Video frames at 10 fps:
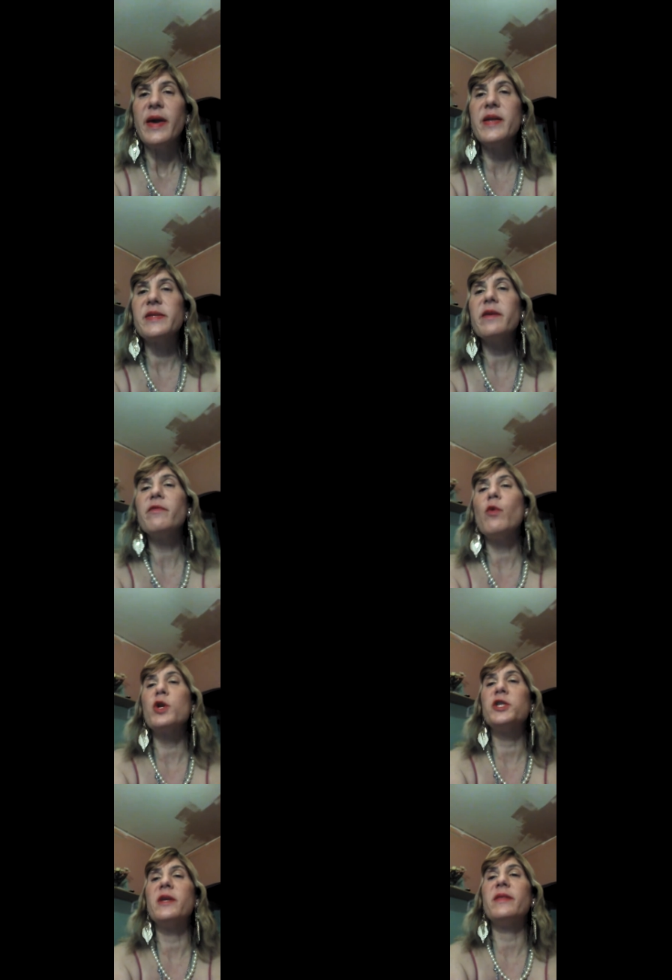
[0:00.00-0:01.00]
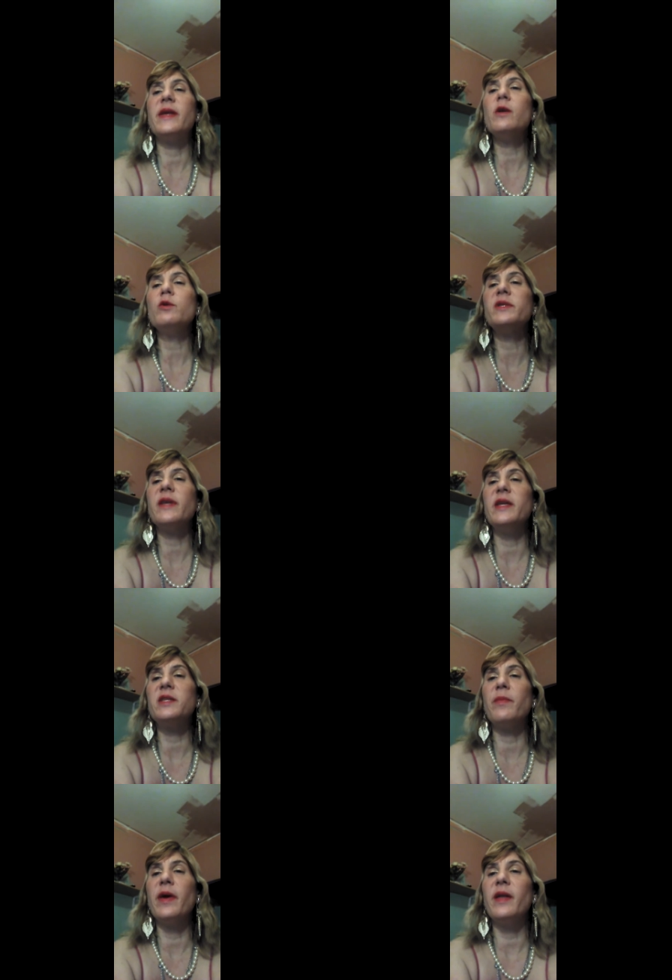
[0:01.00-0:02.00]
It is unfortunate that no
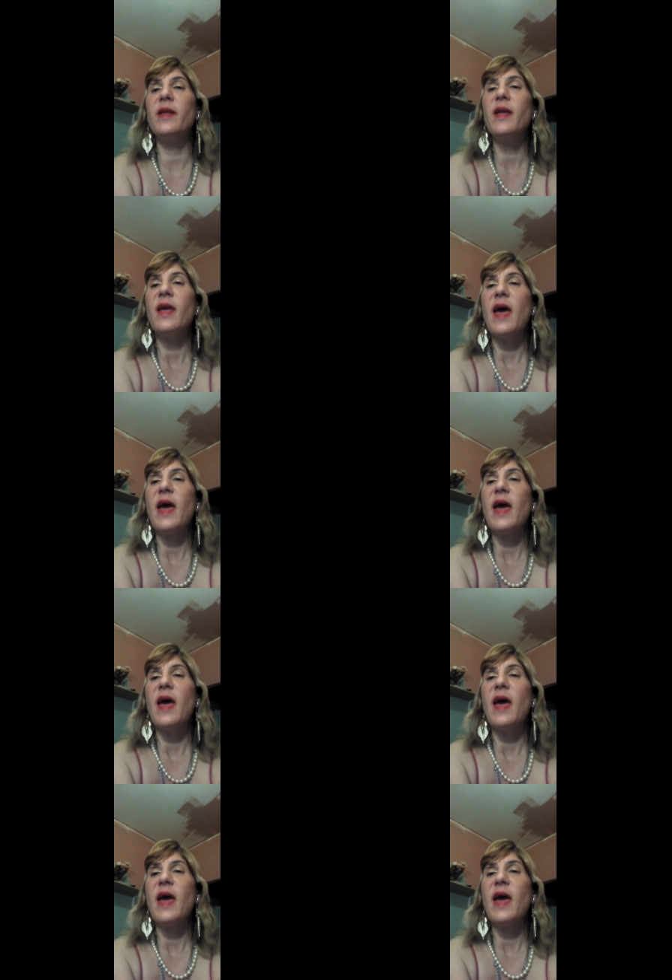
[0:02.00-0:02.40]
statesman